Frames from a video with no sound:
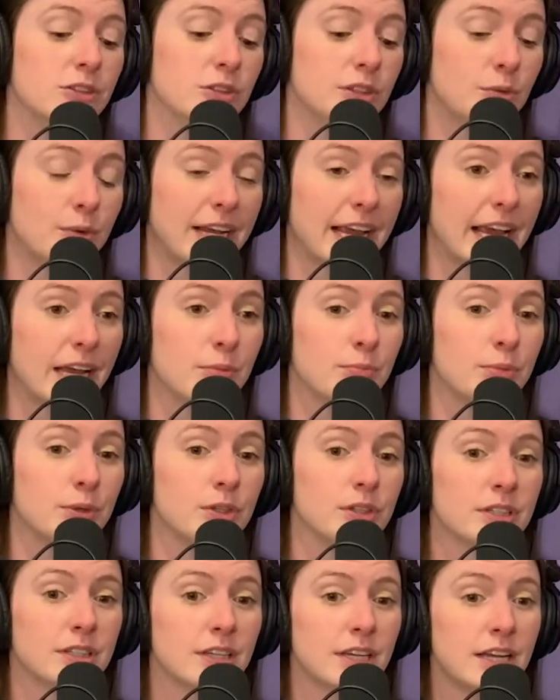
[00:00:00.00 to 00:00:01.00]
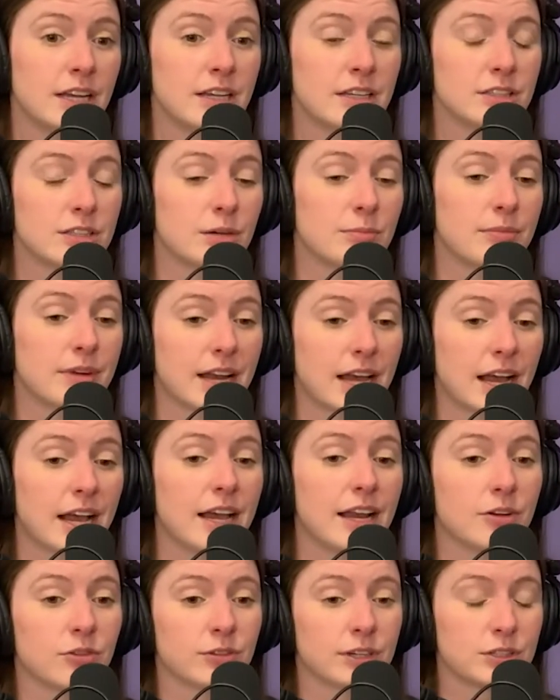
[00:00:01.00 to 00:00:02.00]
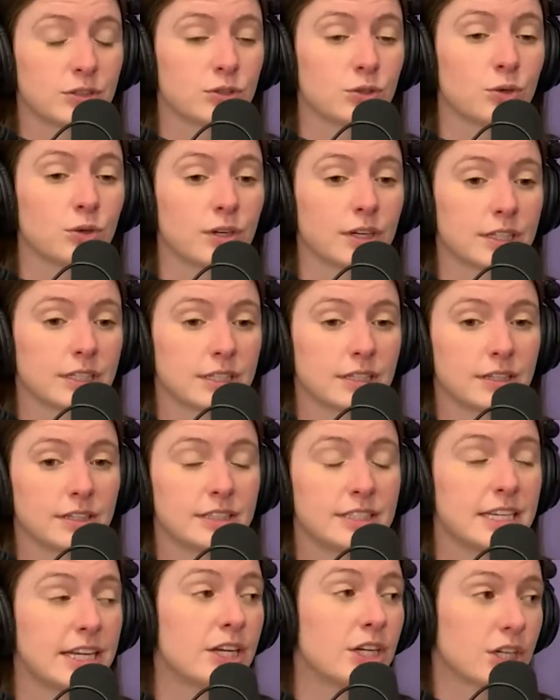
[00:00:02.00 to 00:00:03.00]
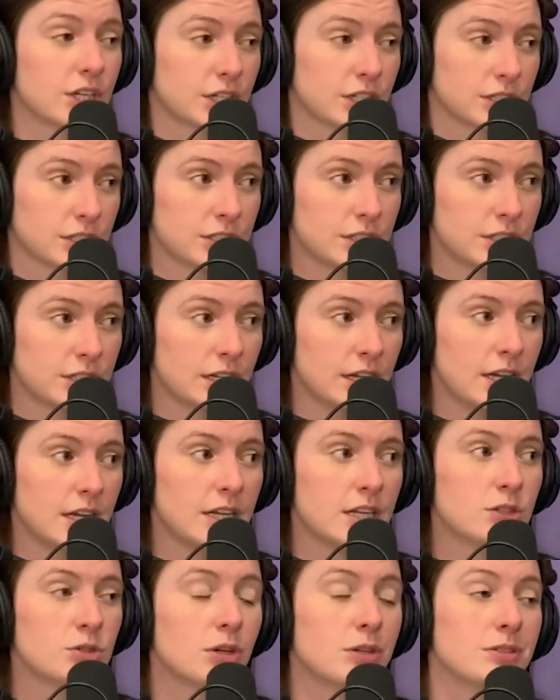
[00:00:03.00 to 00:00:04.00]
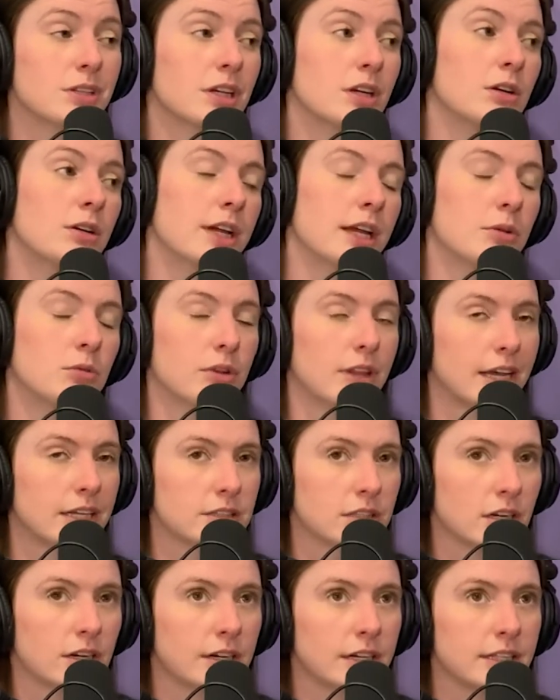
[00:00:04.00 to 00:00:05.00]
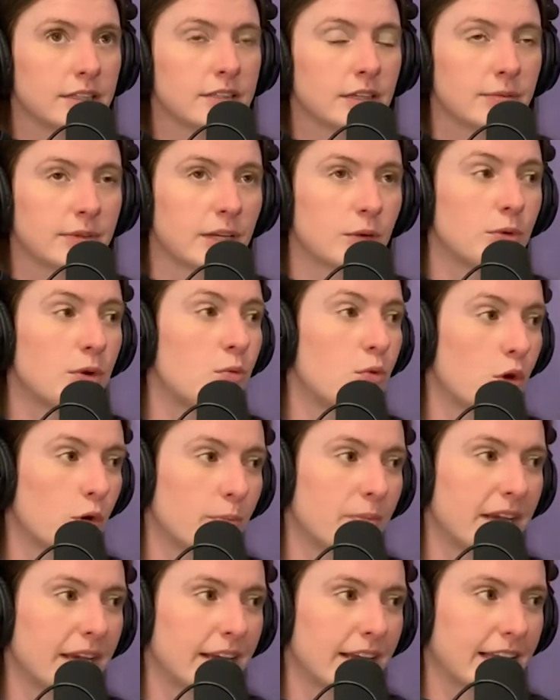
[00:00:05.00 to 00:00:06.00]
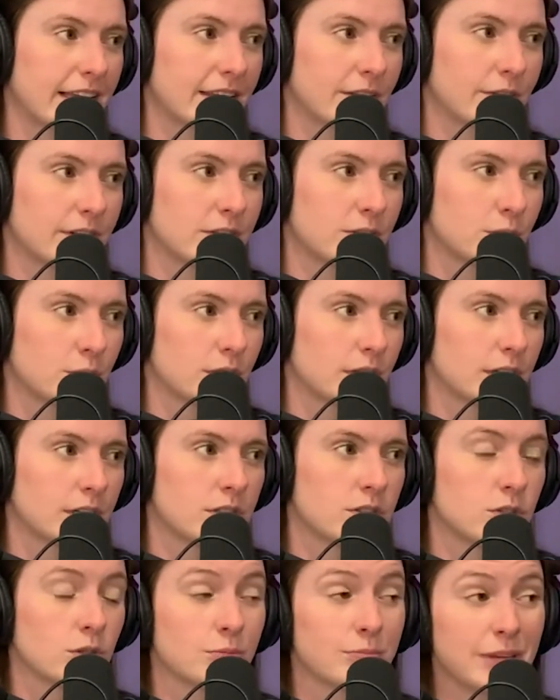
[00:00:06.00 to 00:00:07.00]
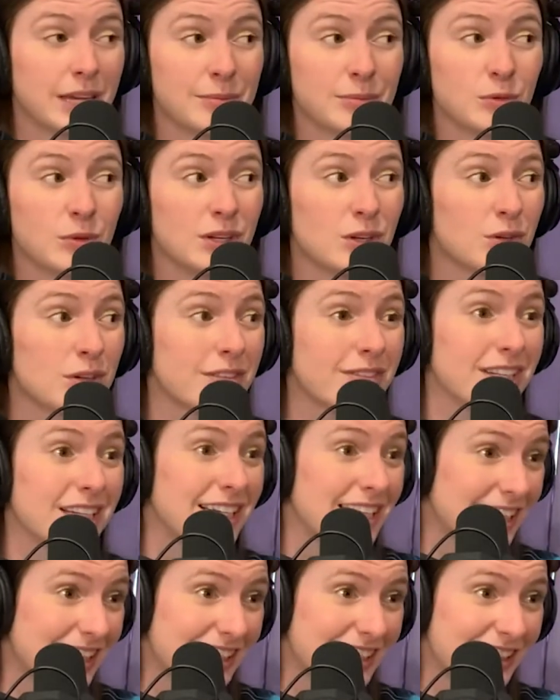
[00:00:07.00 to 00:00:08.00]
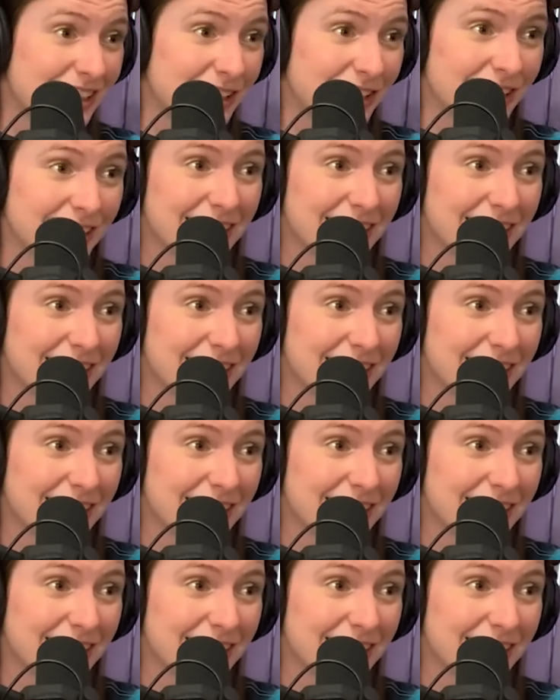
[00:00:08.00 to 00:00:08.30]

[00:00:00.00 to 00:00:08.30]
we had booked some not resort dinners. So I was like, okay, well, that's already something we won't be getting at the resort. So maybe we don't even need to do it.